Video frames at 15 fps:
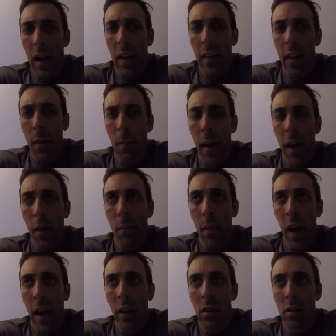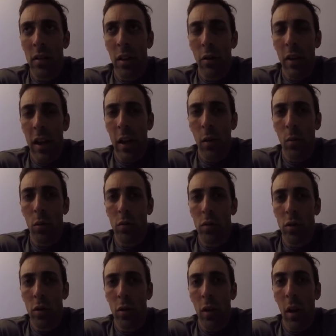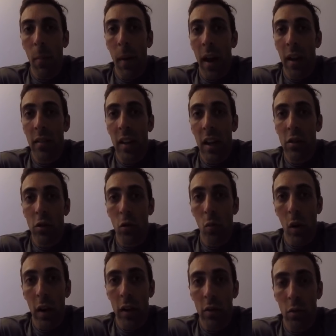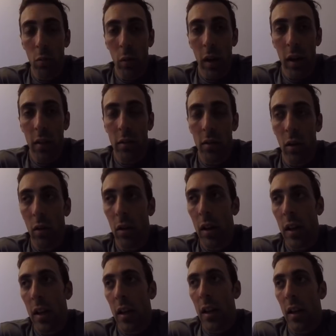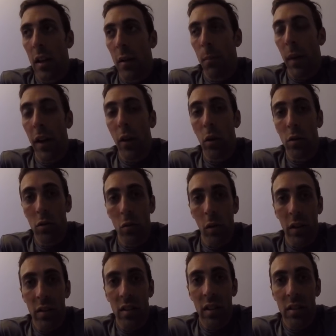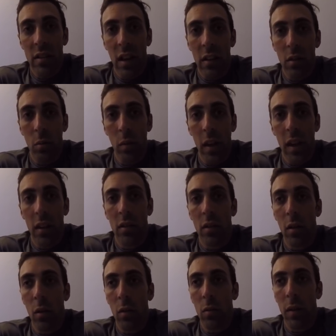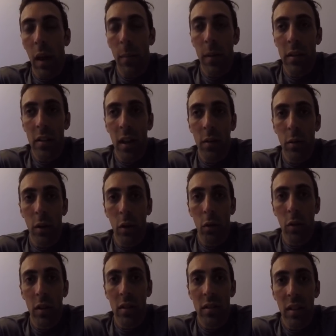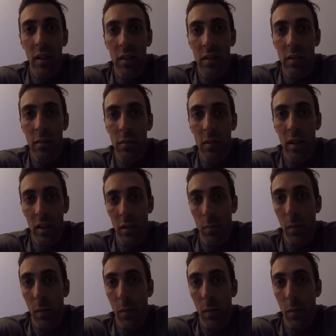the amount of miles that are equal to the amount of days you run each week. So my goal is to run 6 days a week, so that means I would increase six